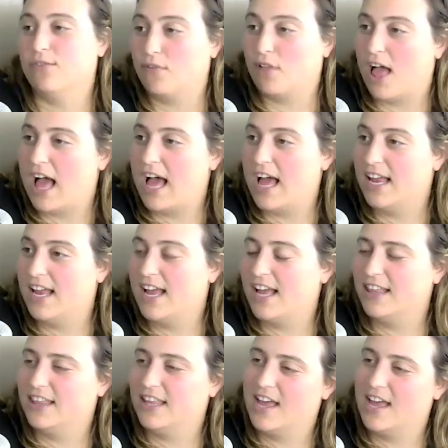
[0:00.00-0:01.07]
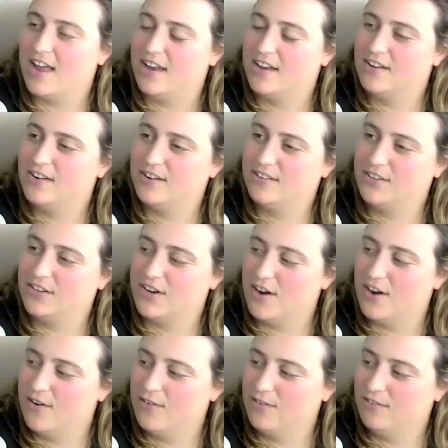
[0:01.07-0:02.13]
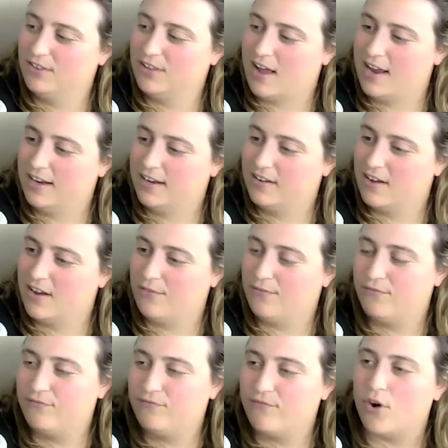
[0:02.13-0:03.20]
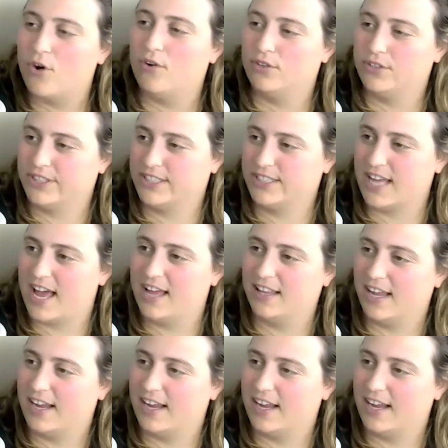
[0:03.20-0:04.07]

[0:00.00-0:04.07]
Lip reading: flat, and then like a full set